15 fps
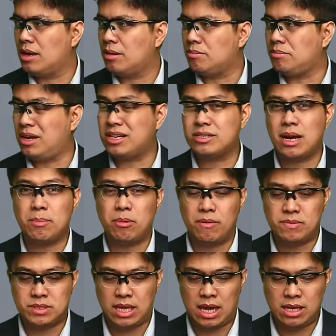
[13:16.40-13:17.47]
big drop of
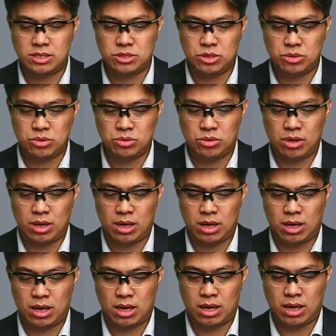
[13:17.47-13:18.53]
sales due to
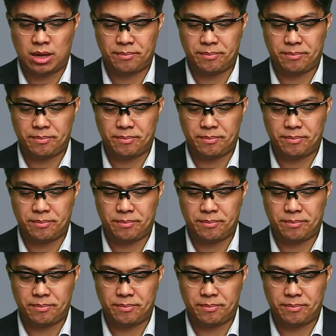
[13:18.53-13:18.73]
the